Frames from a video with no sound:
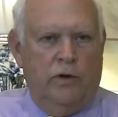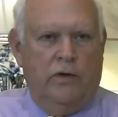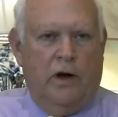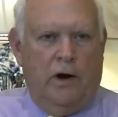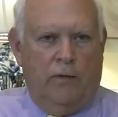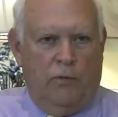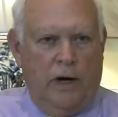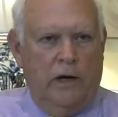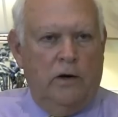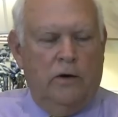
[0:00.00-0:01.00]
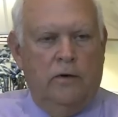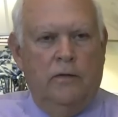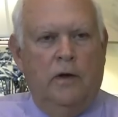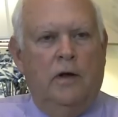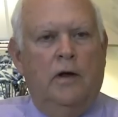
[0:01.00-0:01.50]
with our regular
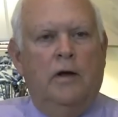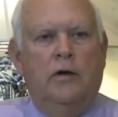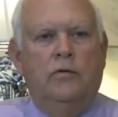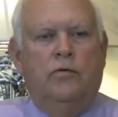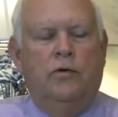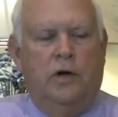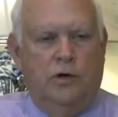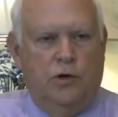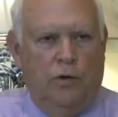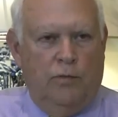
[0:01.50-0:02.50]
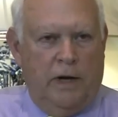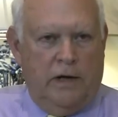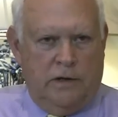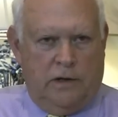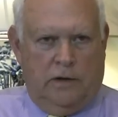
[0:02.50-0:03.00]
traditional
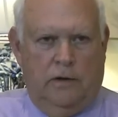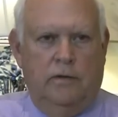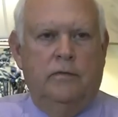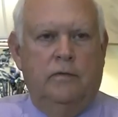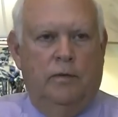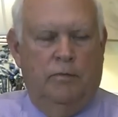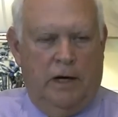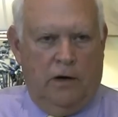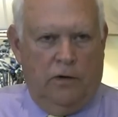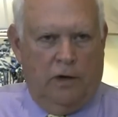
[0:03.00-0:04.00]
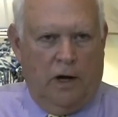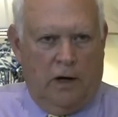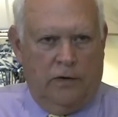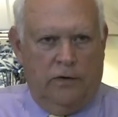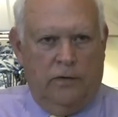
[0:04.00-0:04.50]
medicine, the medical
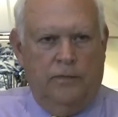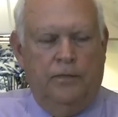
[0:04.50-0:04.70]
doctor,